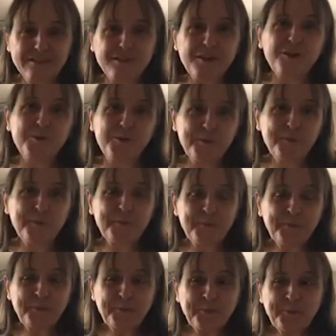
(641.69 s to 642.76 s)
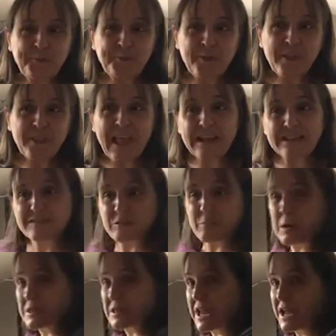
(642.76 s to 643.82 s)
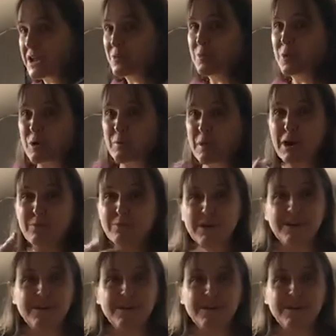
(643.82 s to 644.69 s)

So that's the part that I know more about, but